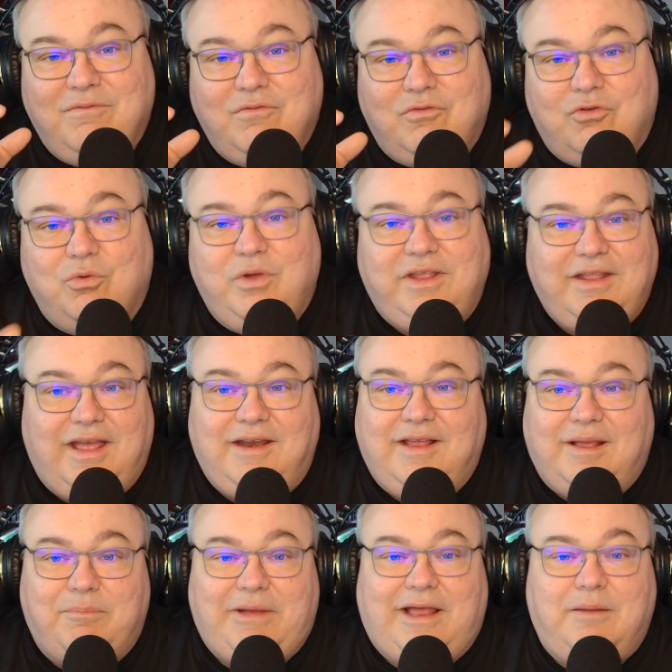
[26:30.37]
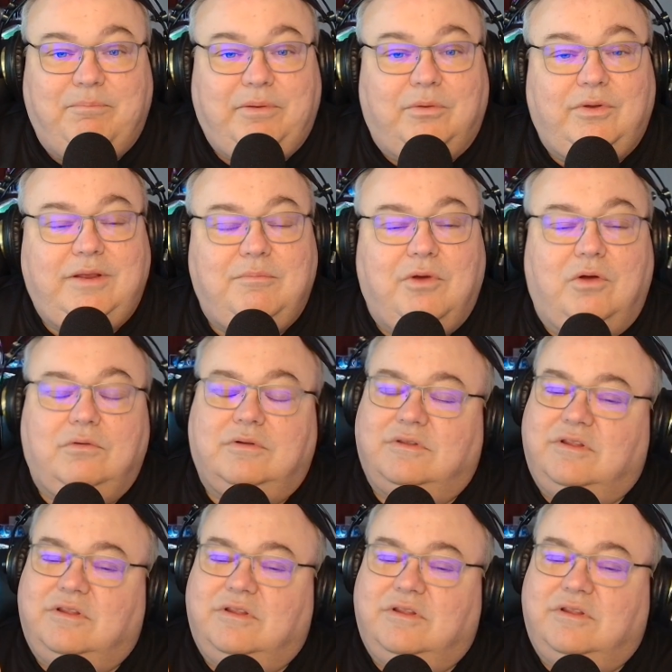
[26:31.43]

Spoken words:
doing that in compatibility mode,